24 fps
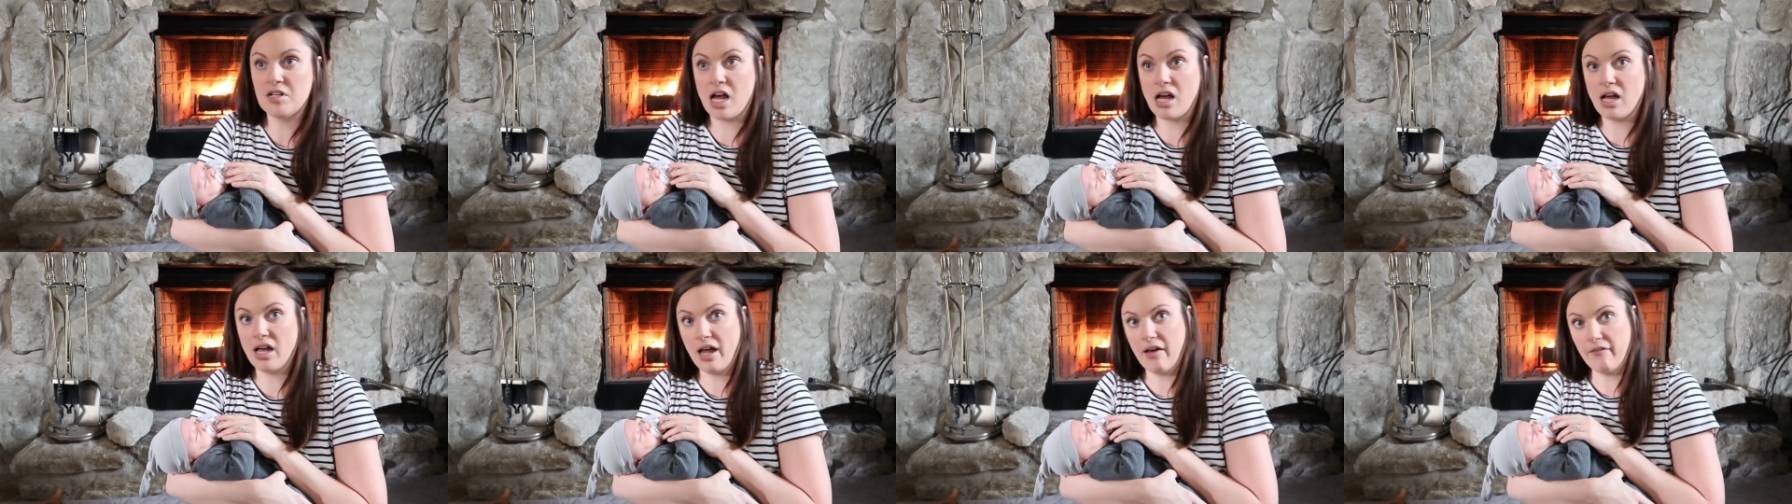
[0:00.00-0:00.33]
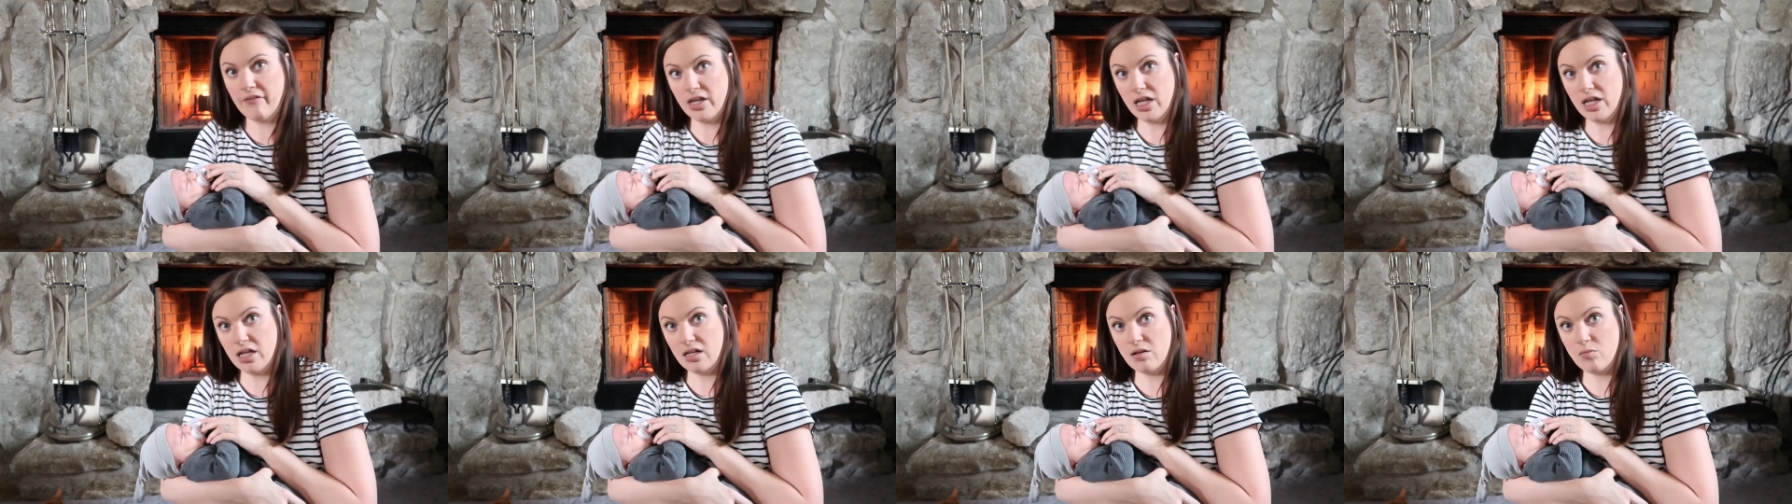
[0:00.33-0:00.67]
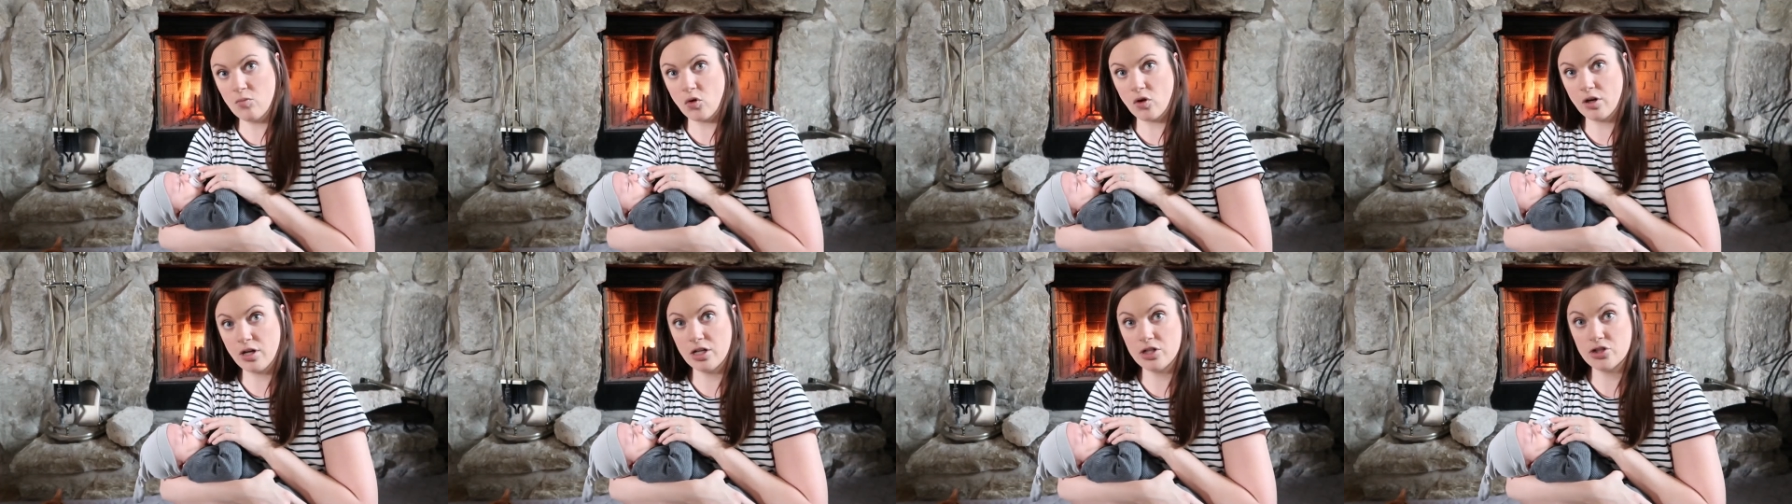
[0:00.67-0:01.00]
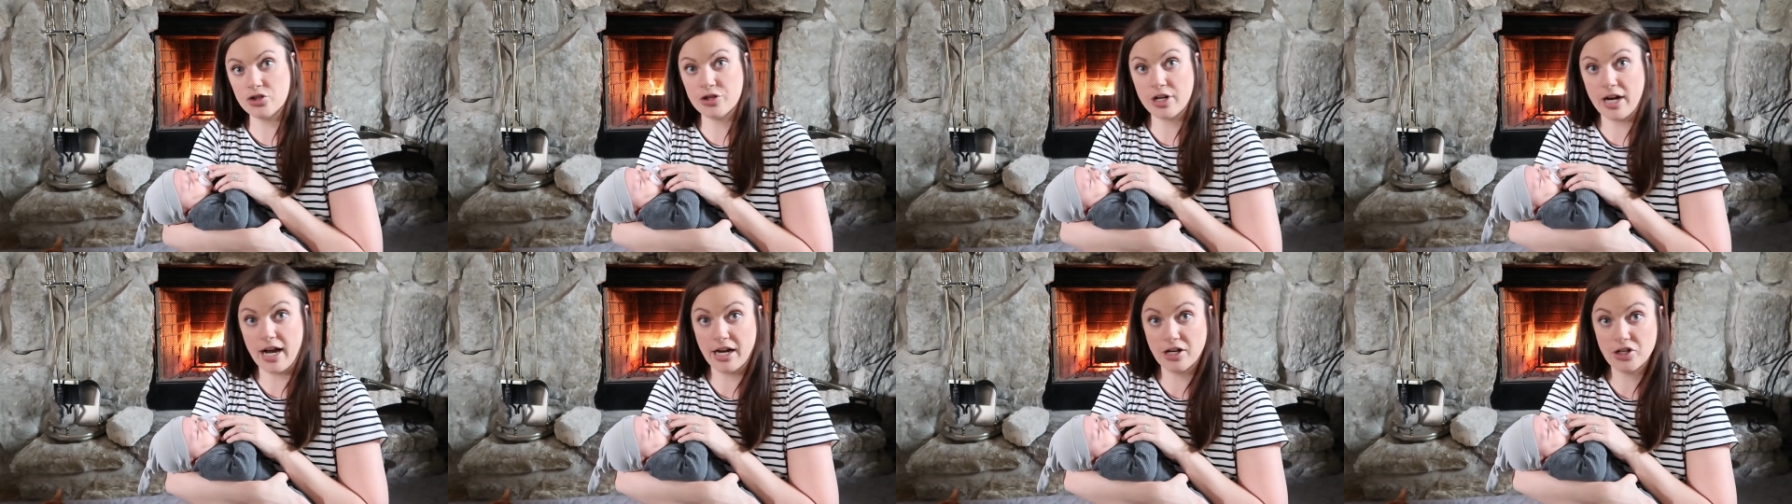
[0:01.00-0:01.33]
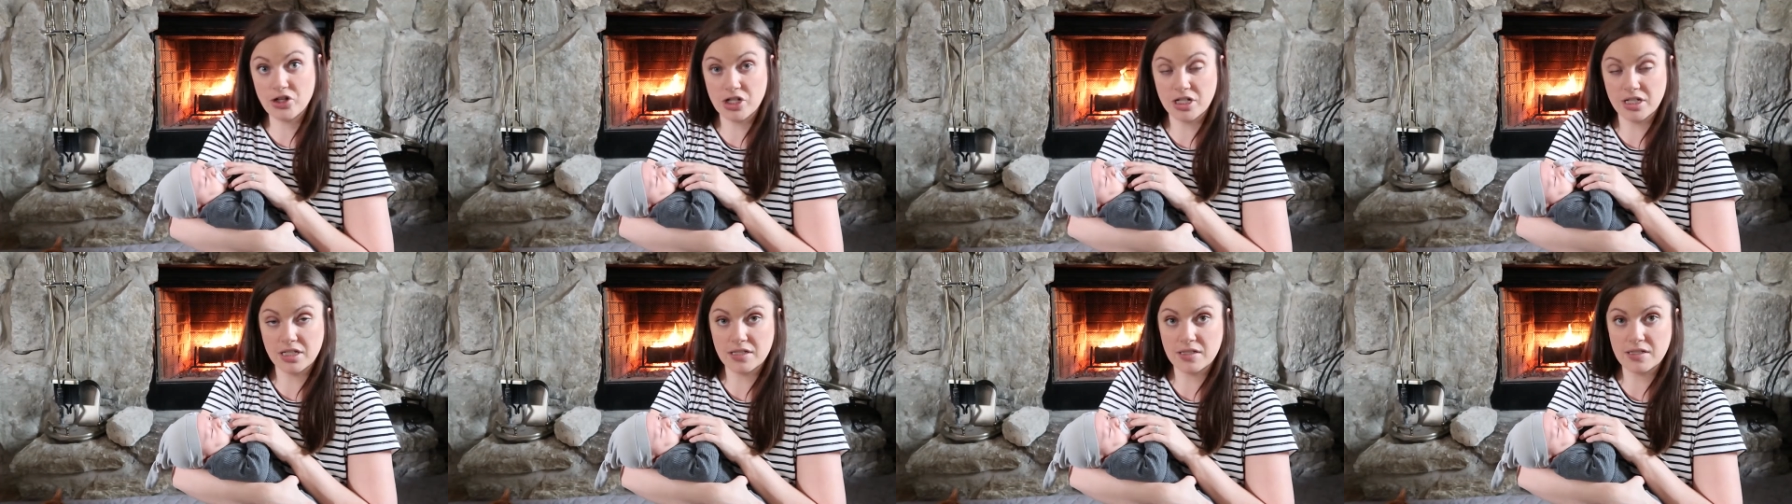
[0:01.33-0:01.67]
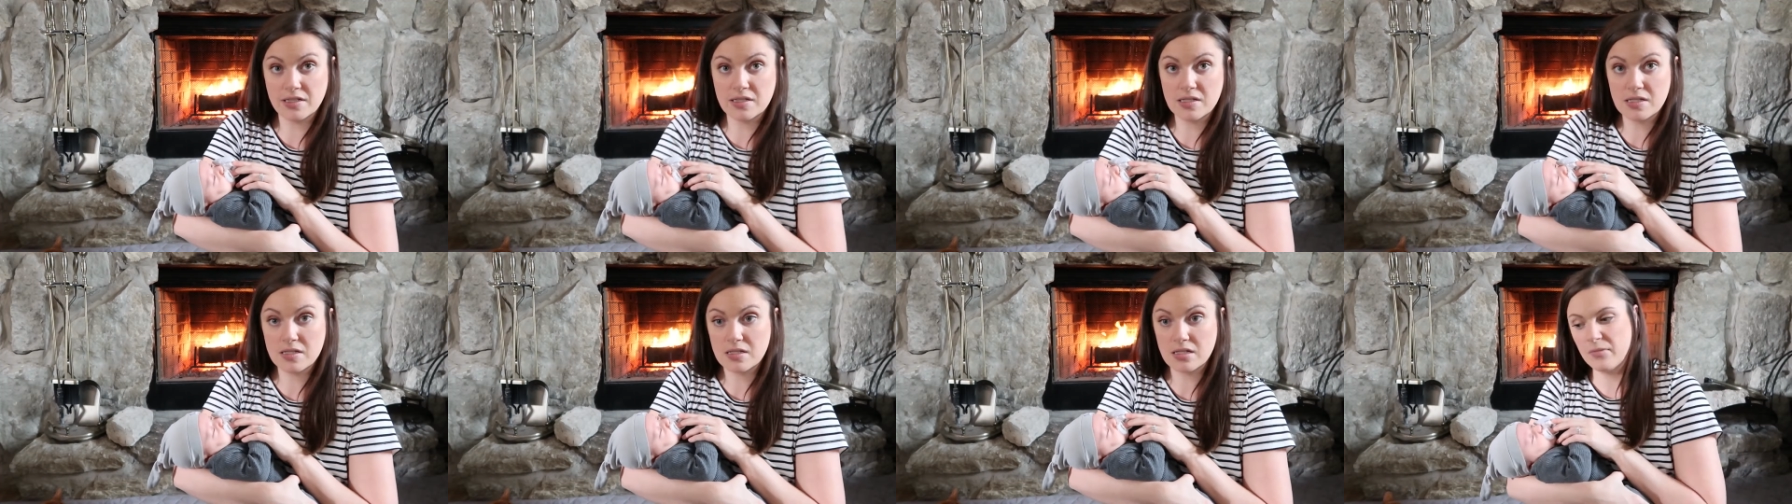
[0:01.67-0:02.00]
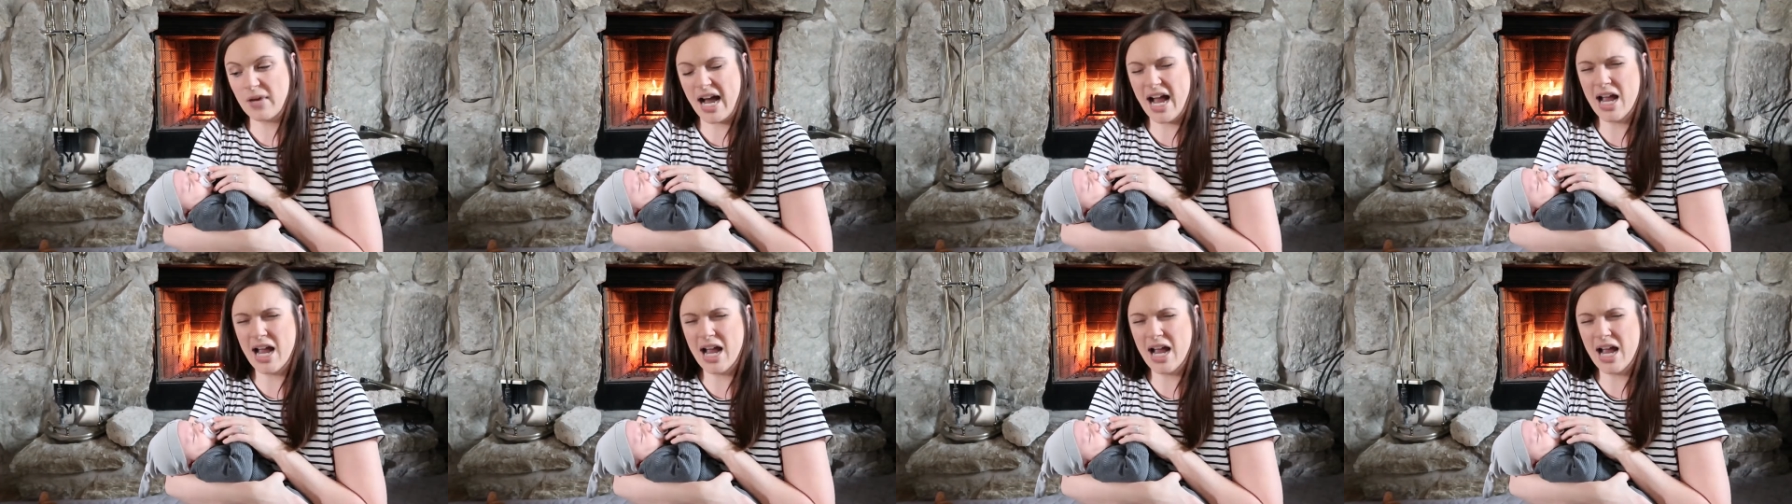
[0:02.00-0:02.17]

not having any more contractions.